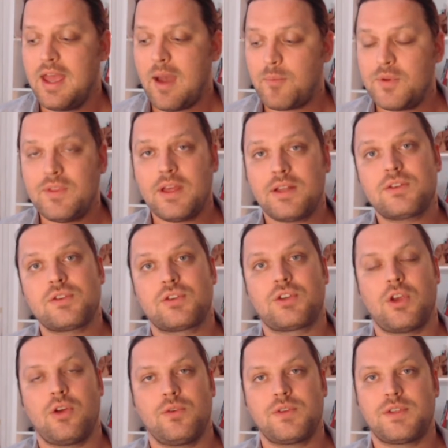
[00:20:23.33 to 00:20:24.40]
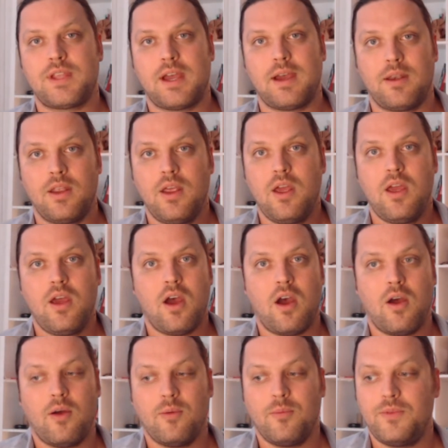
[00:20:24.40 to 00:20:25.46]
I mean, that just shows that
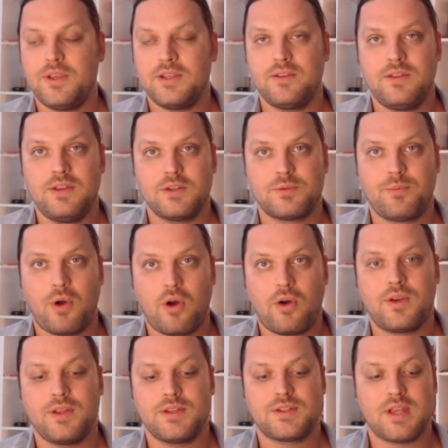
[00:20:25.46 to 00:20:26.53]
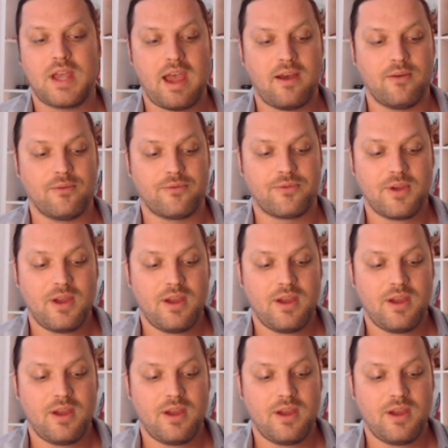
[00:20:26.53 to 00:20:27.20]
these parties have